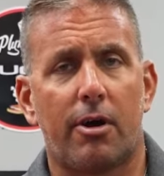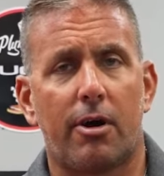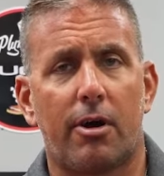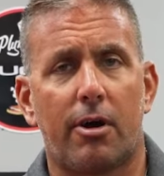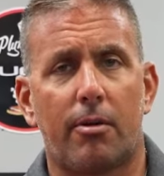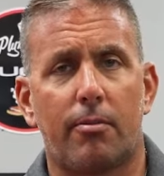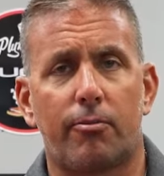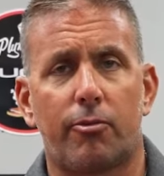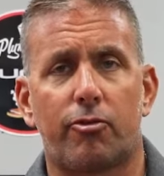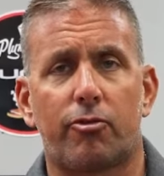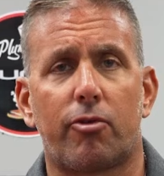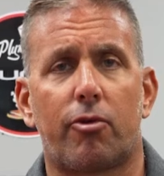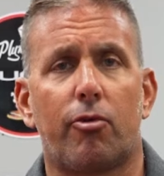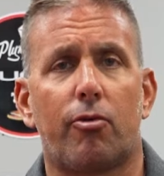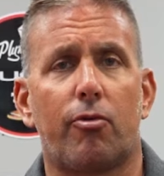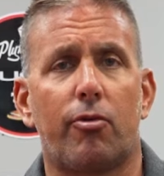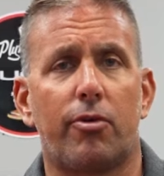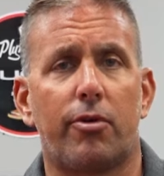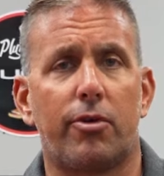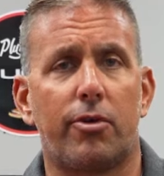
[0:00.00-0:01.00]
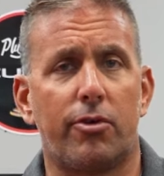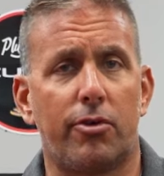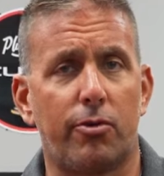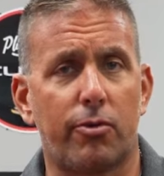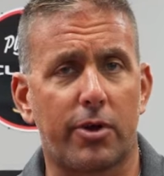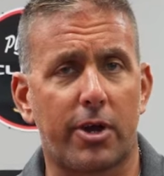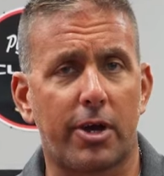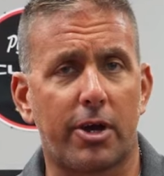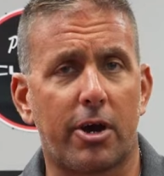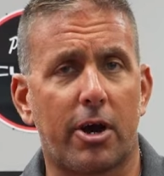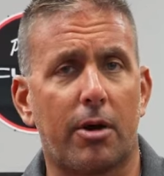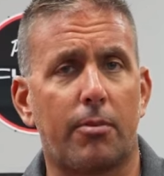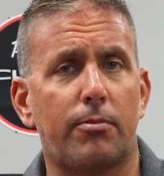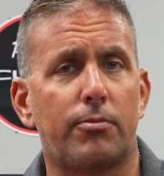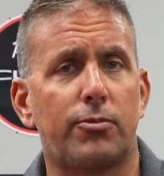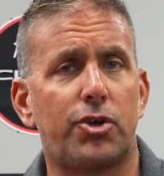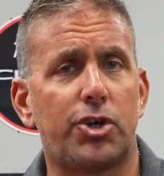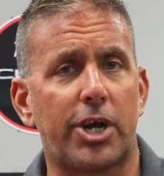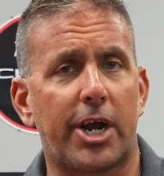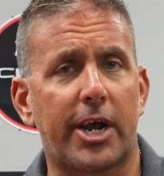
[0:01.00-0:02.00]
Um, so you can come
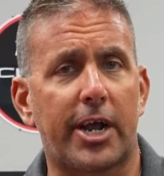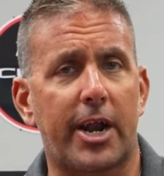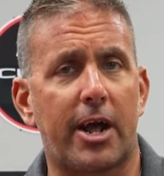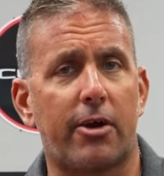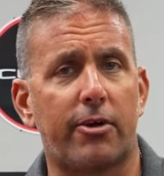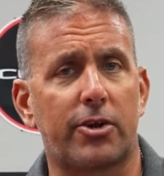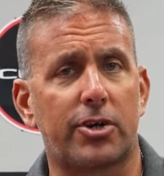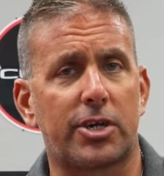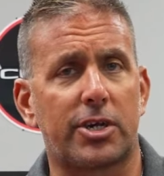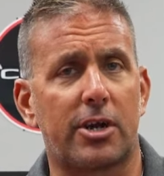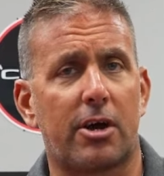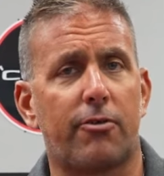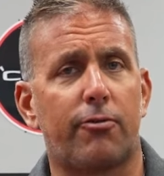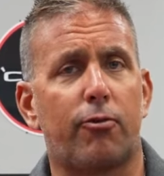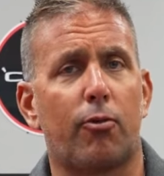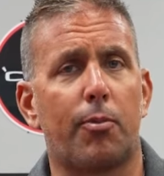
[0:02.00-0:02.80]
check it out yourself.